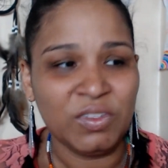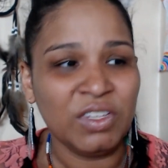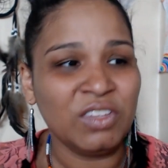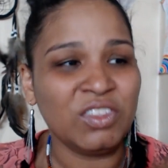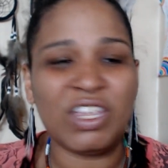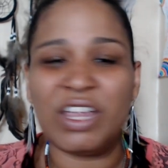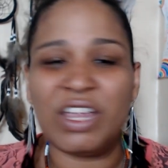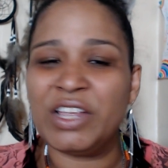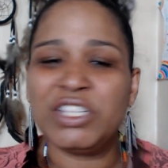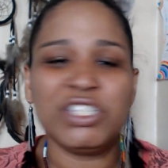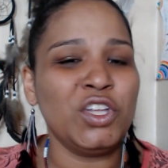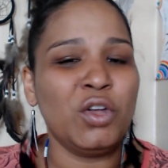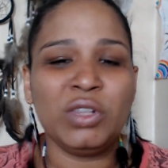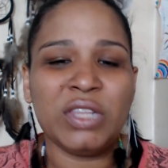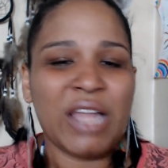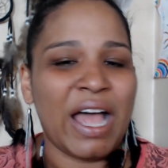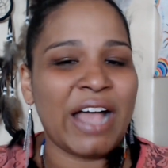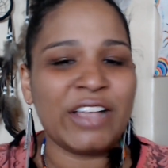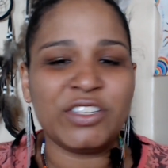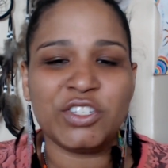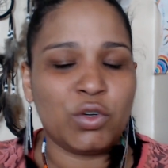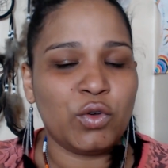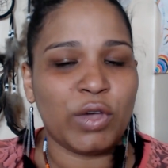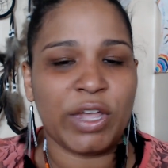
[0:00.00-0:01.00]
There's no
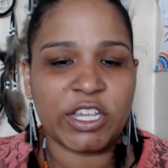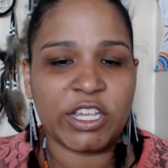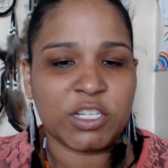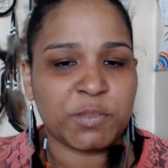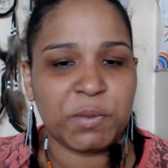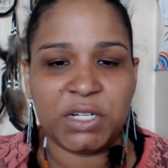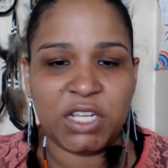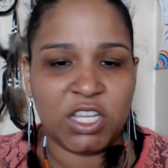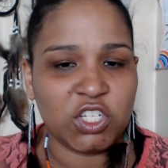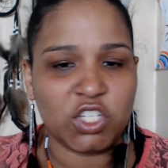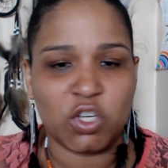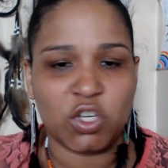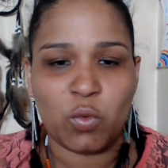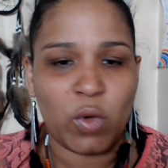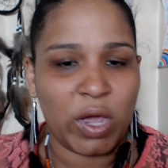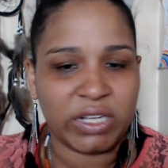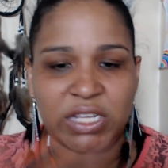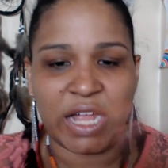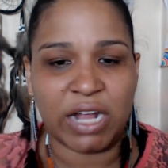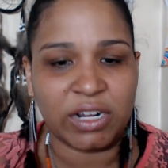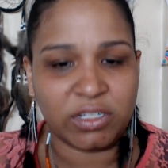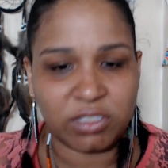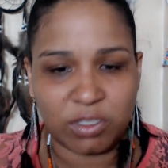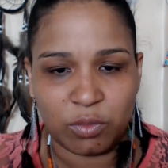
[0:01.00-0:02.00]
logical explanation why a
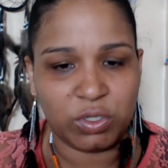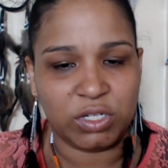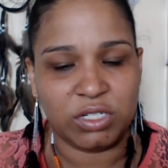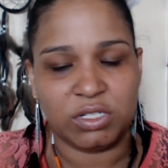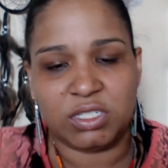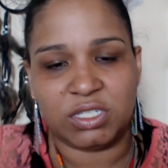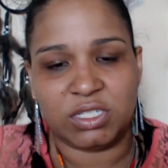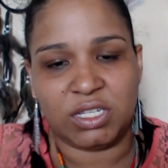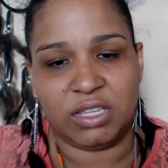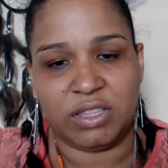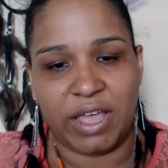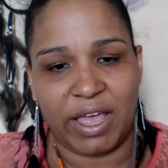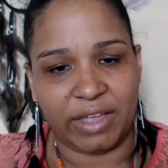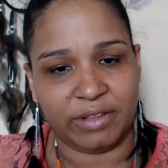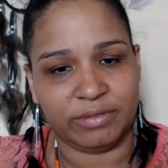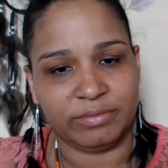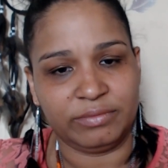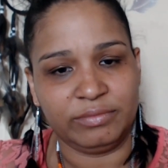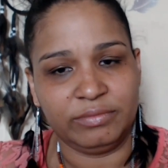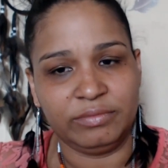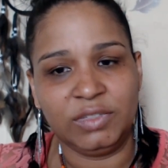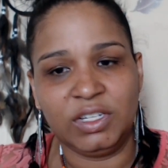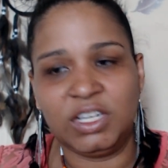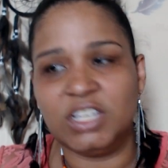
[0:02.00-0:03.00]
doctor wouldn't see that.
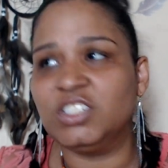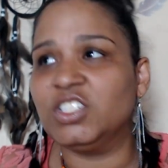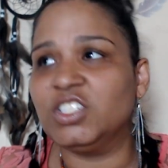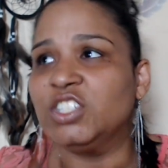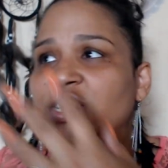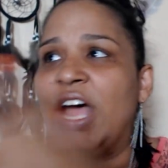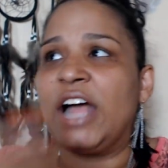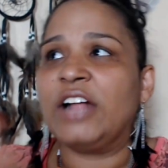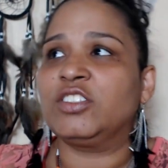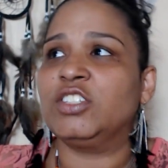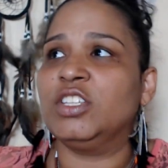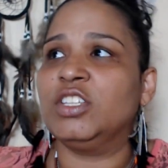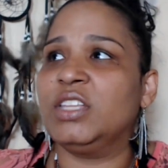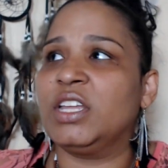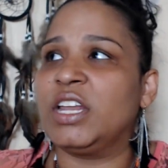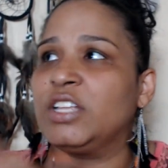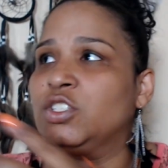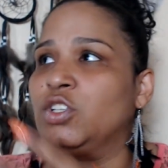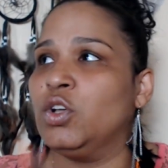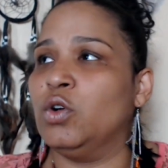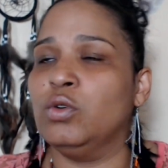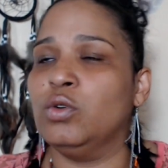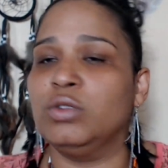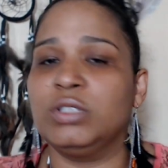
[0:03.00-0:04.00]
Because the doctor that I
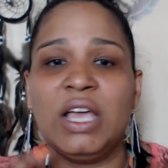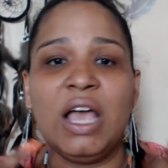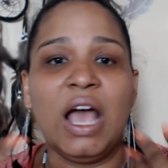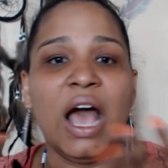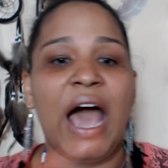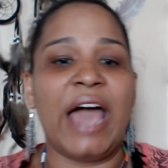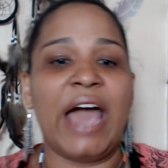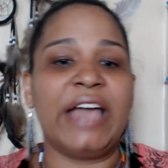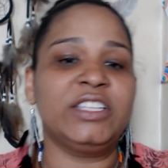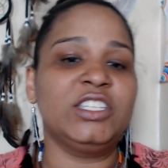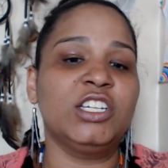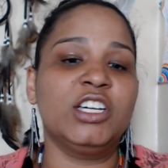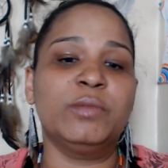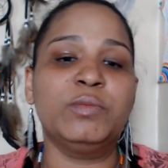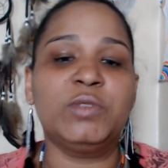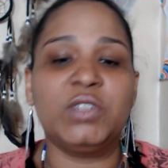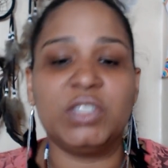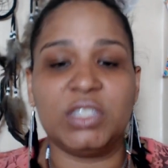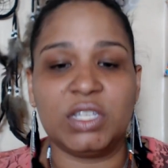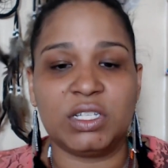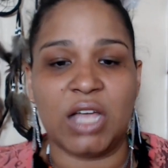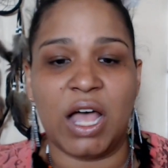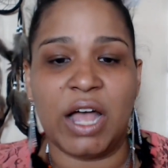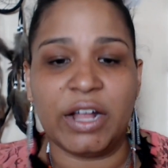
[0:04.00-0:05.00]
told, I took him to
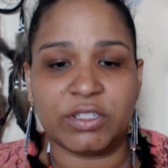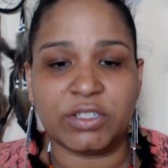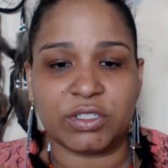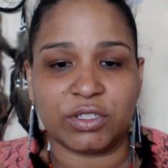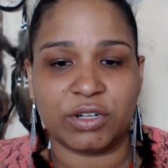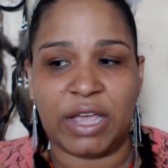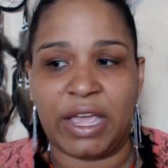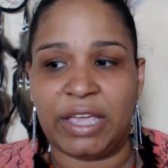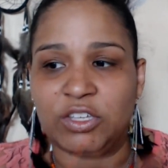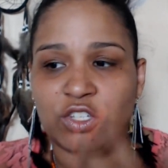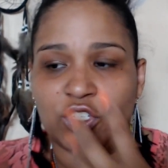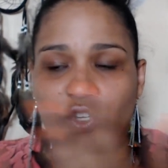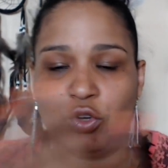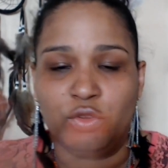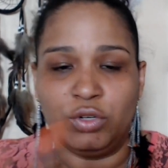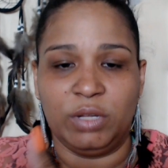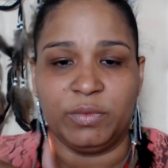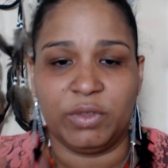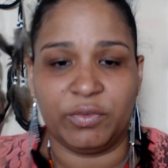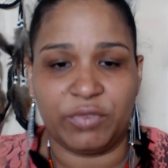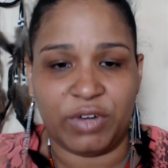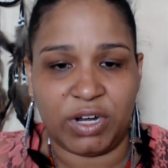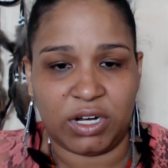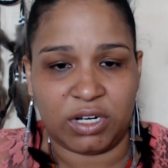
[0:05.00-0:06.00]
the doctor, I showed him
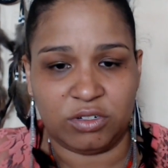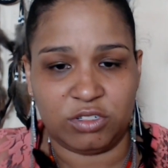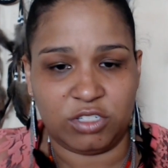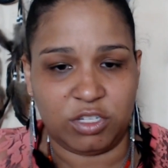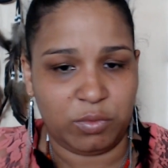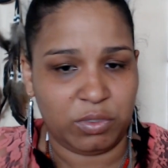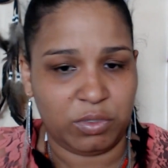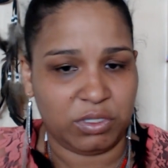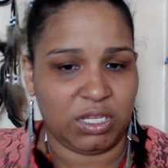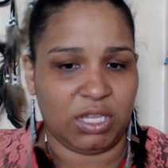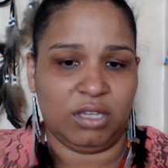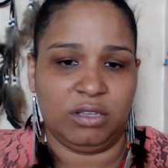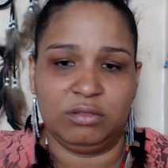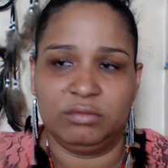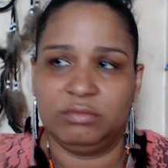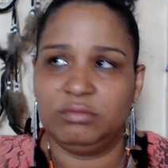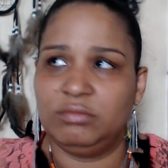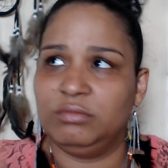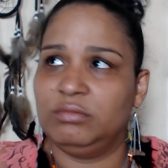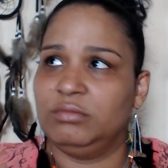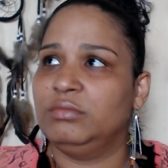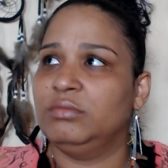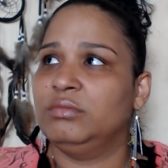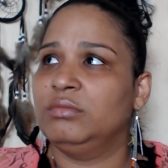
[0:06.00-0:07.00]
the records. He was like,
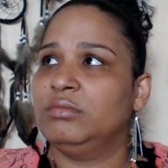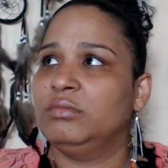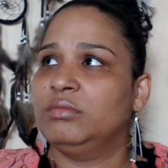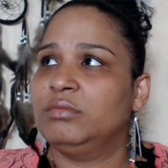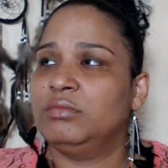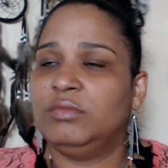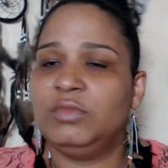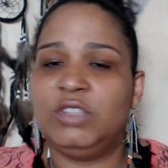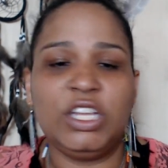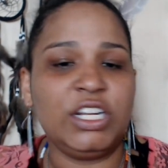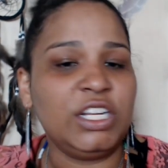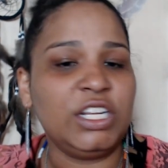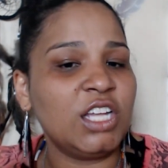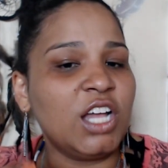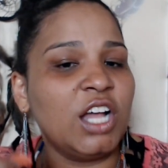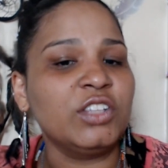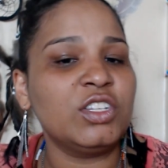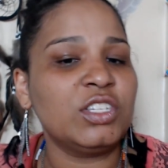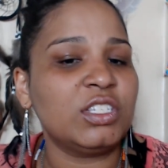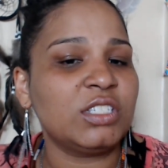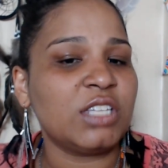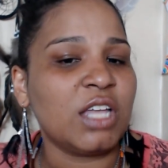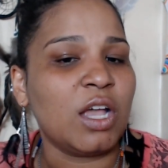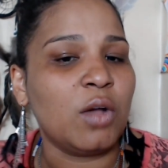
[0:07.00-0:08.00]
They didn't
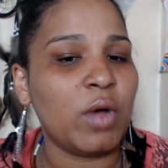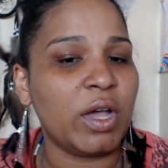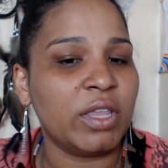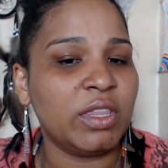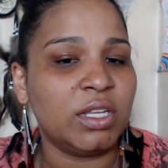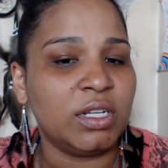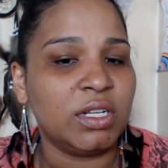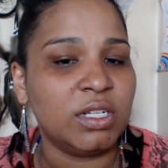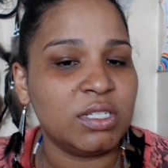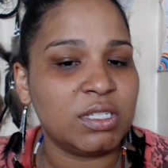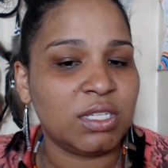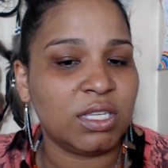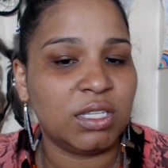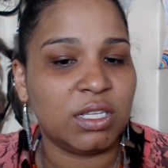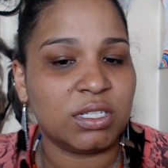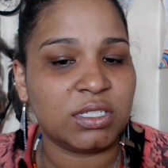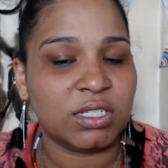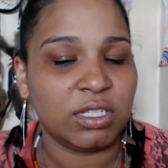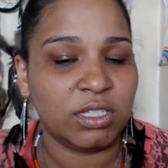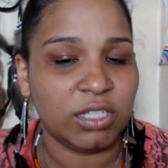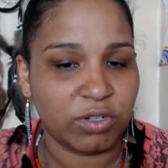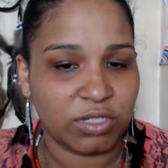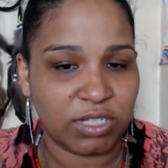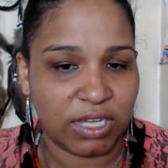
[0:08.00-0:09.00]
understand why they didn't see this
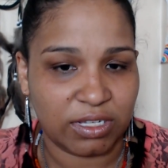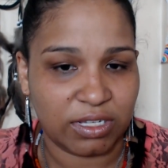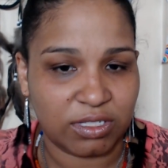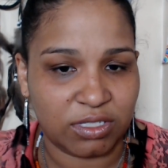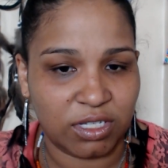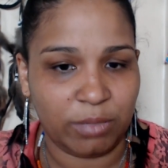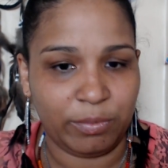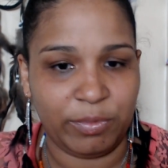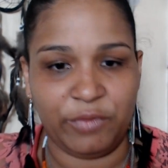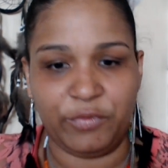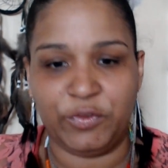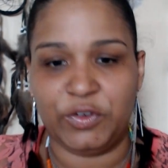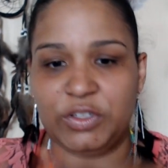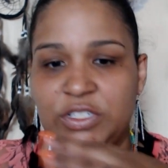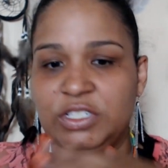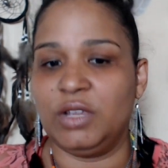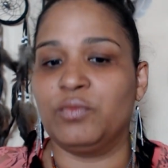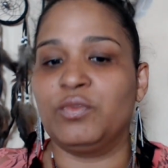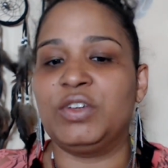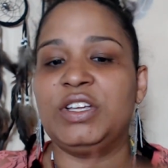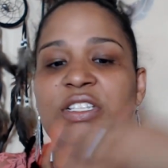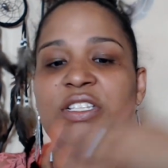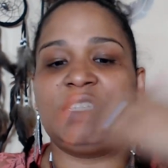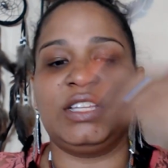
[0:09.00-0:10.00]
in their testing. But for some
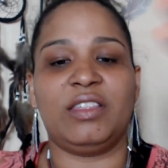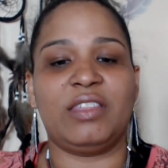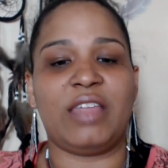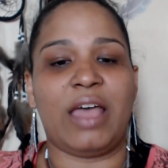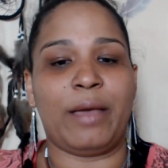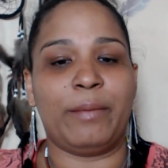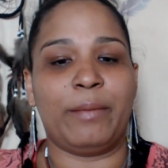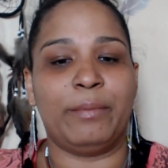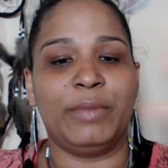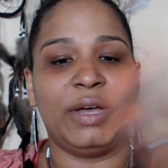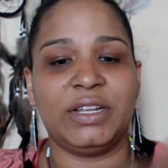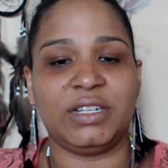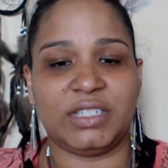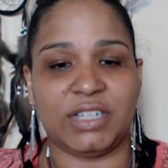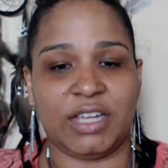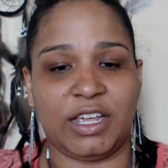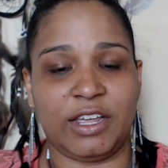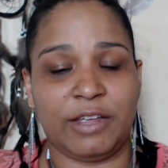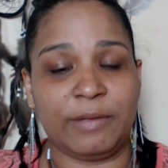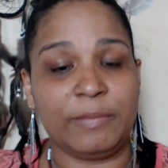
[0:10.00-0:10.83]
reason, that Monday,